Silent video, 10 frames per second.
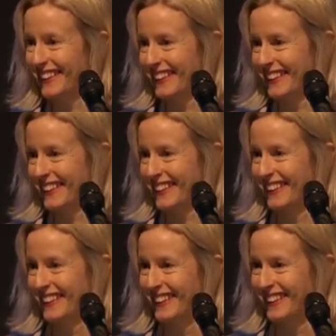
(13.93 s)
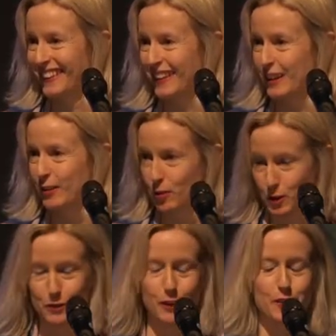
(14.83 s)
Uh,
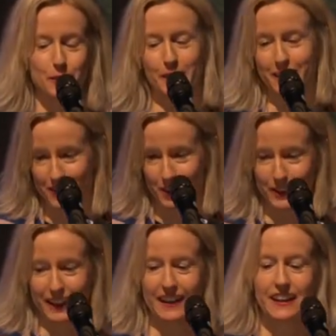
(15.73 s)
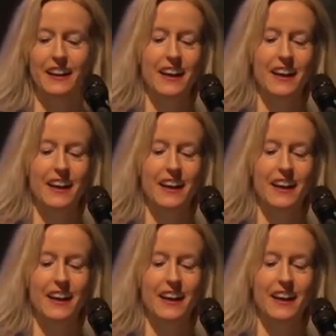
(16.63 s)
45 minutes. Okay.